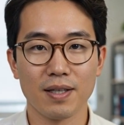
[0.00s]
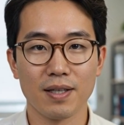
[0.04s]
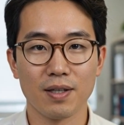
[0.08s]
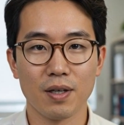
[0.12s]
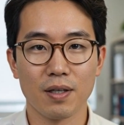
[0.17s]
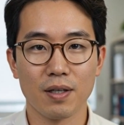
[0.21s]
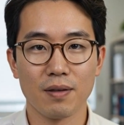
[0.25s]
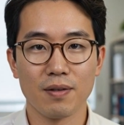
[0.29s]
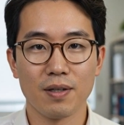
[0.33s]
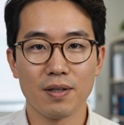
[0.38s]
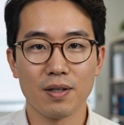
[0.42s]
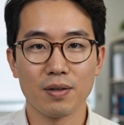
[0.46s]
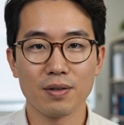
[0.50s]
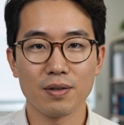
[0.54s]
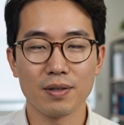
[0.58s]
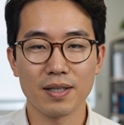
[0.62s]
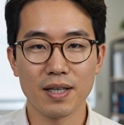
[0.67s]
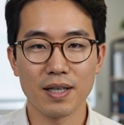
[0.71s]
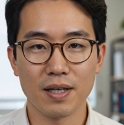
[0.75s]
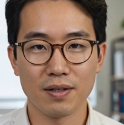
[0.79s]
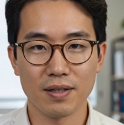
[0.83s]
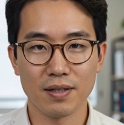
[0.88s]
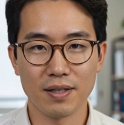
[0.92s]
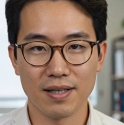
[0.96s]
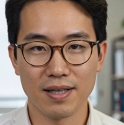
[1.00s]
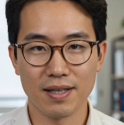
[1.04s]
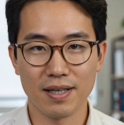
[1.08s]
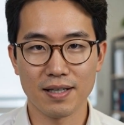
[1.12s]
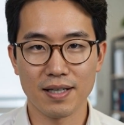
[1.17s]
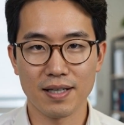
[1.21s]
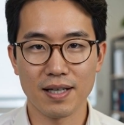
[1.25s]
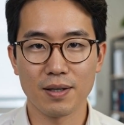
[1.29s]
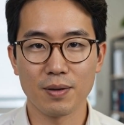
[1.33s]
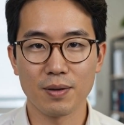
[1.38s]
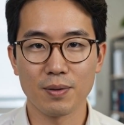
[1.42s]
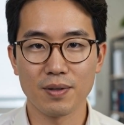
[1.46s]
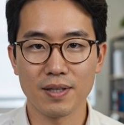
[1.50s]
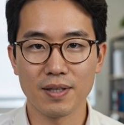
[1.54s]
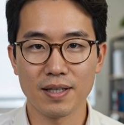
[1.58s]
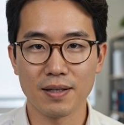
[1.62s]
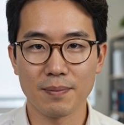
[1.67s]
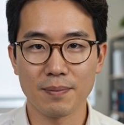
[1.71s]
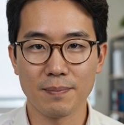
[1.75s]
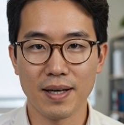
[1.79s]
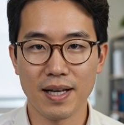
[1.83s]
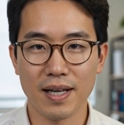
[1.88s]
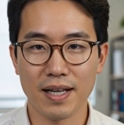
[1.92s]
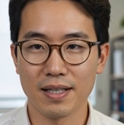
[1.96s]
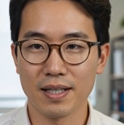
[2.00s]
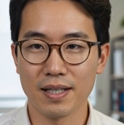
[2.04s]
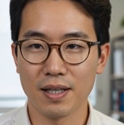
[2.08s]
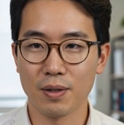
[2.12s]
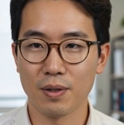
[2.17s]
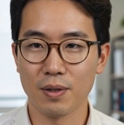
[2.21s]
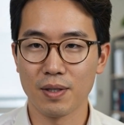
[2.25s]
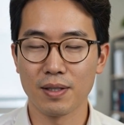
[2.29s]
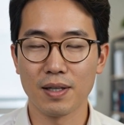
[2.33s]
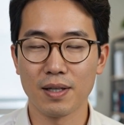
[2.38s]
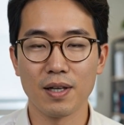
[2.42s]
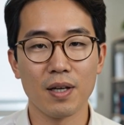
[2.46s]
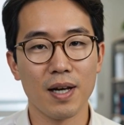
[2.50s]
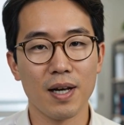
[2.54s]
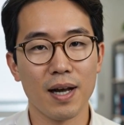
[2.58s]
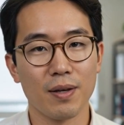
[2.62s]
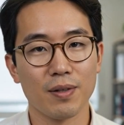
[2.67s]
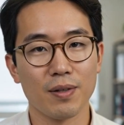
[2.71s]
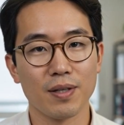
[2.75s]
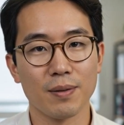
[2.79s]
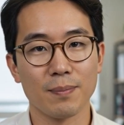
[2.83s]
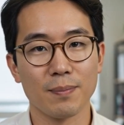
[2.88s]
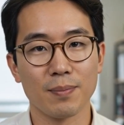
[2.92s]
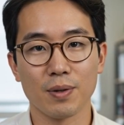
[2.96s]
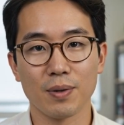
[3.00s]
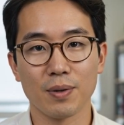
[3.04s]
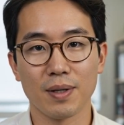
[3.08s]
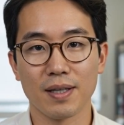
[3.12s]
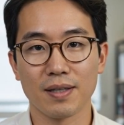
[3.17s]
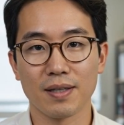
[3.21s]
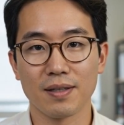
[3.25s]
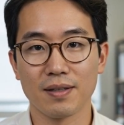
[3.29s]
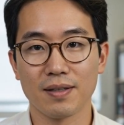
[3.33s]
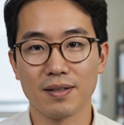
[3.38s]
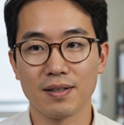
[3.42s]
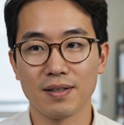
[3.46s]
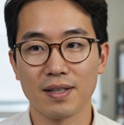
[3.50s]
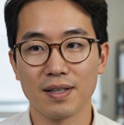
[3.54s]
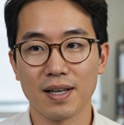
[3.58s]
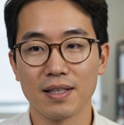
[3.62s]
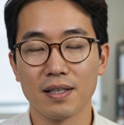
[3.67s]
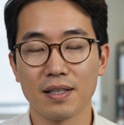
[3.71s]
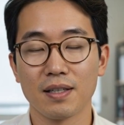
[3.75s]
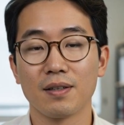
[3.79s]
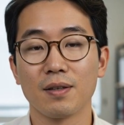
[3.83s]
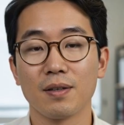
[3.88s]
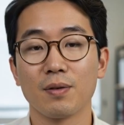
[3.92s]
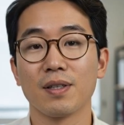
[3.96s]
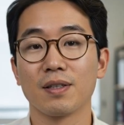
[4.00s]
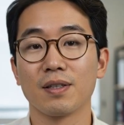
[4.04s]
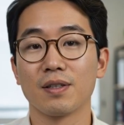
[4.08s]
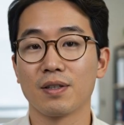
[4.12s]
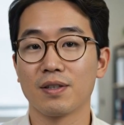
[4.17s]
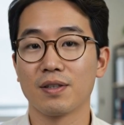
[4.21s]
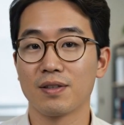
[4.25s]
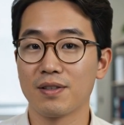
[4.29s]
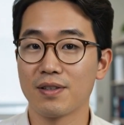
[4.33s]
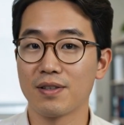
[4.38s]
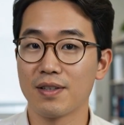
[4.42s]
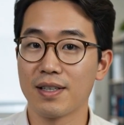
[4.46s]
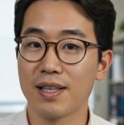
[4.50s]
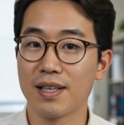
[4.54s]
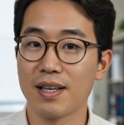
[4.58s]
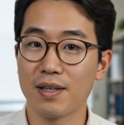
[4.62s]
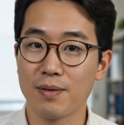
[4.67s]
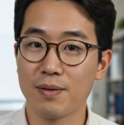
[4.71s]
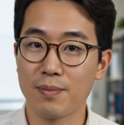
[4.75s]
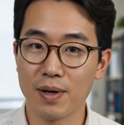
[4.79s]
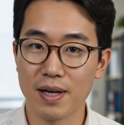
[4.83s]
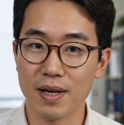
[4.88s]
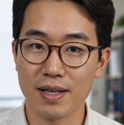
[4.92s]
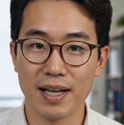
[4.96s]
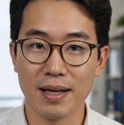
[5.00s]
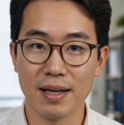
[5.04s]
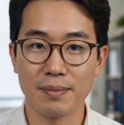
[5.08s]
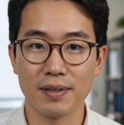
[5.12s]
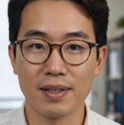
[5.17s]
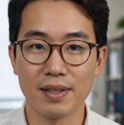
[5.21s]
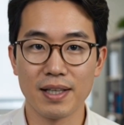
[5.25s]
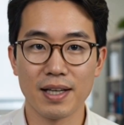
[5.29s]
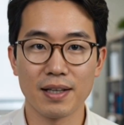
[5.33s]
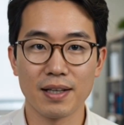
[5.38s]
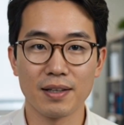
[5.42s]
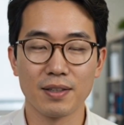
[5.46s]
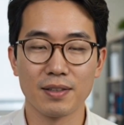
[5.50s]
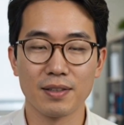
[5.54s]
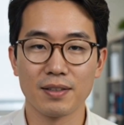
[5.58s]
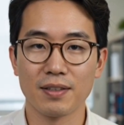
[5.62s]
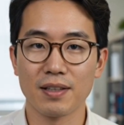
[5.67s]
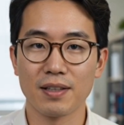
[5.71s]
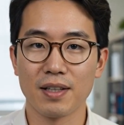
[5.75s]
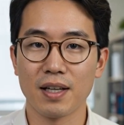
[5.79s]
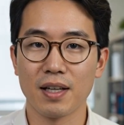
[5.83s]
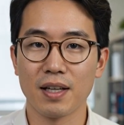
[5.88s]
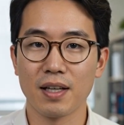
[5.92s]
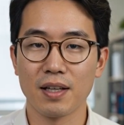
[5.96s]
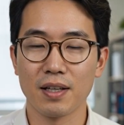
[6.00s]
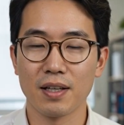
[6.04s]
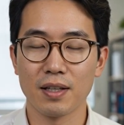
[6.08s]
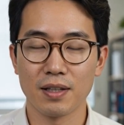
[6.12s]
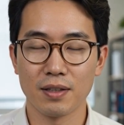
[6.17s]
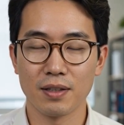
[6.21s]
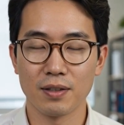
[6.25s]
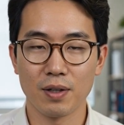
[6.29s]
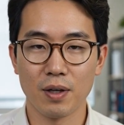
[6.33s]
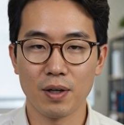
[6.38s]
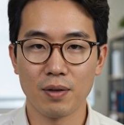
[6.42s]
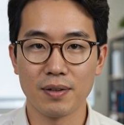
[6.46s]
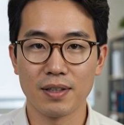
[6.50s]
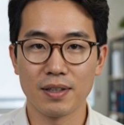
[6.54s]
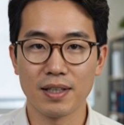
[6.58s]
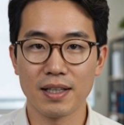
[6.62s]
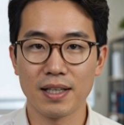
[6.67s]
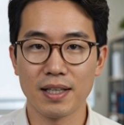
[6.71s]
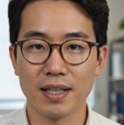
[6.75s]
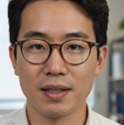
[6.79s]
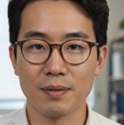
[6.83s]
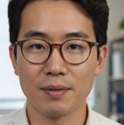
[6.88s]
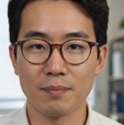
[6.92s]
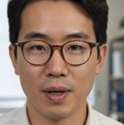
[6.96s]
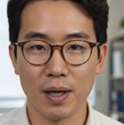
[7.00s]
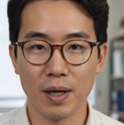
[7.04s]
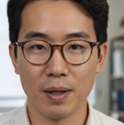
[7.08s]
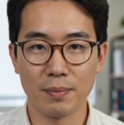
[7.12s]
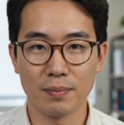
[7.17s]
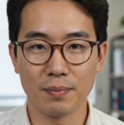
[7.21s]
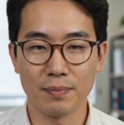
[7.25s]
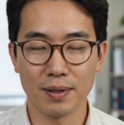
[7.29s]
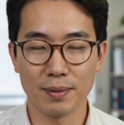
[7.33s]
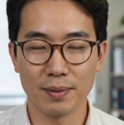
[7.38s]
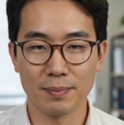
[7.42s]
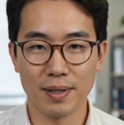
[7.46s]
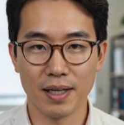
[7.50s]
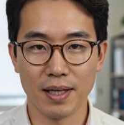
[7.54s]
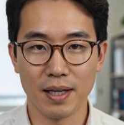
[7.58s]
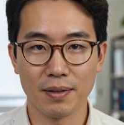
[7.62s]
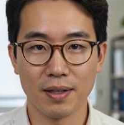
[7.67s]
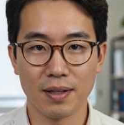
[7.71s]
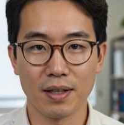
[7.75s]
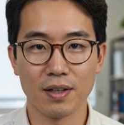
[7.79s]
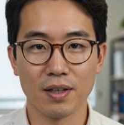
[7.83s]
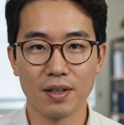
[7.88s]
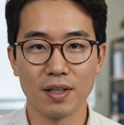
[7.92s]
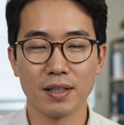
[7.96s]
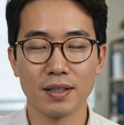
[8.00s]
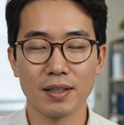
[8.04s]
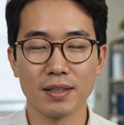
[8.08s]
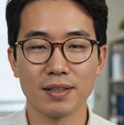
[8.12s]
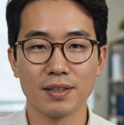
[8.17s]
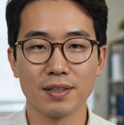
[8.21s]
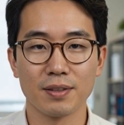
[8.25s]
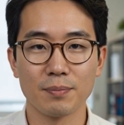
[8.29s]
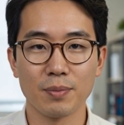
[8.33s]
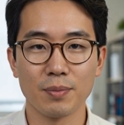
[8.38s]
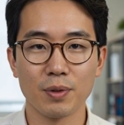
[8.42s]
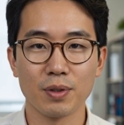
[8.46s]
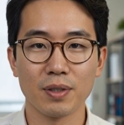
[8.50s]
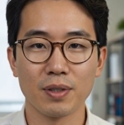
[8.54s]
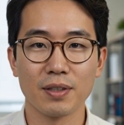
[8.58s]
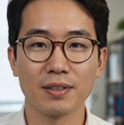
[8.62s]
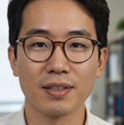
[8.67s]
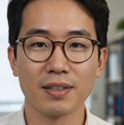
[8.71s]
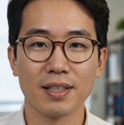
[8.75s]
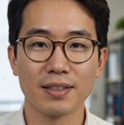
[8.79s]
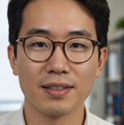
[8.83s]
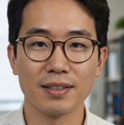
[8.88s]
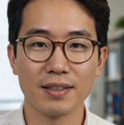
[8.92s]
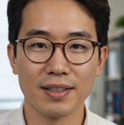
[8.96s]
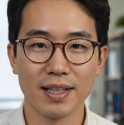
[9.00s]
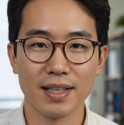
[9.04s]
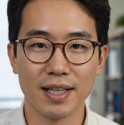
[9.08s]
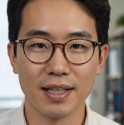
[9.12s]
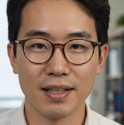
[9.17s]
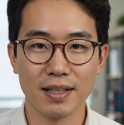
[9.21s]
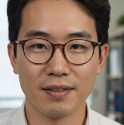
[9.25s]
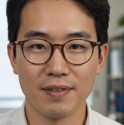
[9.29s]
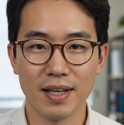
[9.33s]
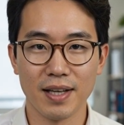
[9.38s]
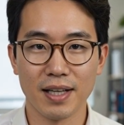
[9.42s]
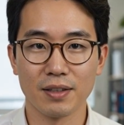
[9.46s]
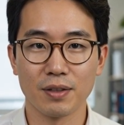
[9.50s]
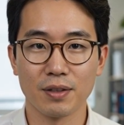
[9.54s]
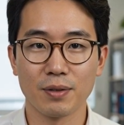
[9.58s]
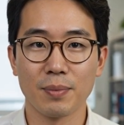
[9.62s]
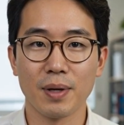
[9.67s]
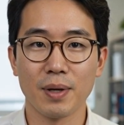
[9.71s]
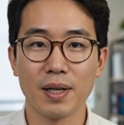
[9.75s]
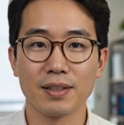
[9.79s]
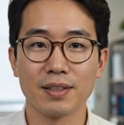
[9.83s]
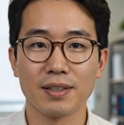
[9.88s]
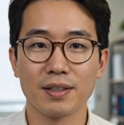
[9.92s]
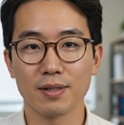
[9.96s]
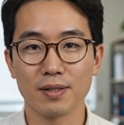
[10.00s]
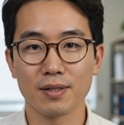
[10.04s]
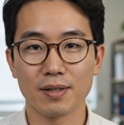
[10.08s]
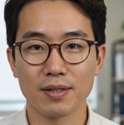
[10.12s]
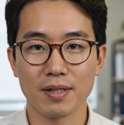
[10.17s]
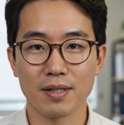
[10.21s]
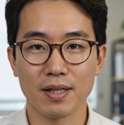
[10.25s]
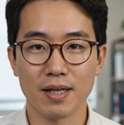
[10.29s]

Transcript: artificial intelligence continues expanding across cloud computing, scientific research, and enterprise applications, solving the heat problem is becoming just as important as designing faster processors.